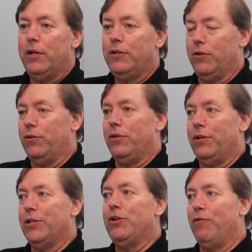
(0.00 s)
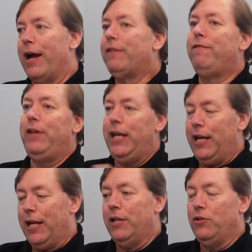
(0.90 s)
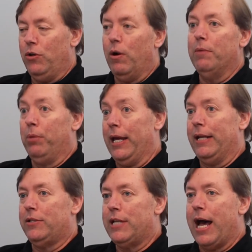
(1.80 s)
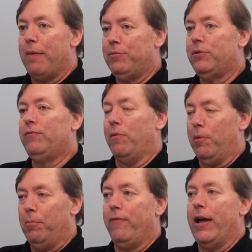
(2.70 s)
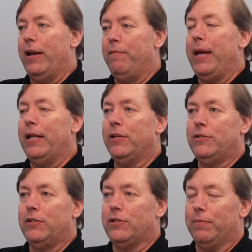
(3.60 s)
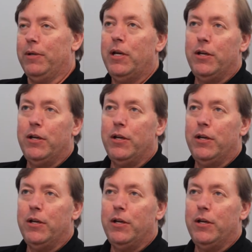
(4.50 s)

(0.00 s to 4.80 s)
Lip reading: So there's a direct feed into unplanned stops from a preventative maintenance system.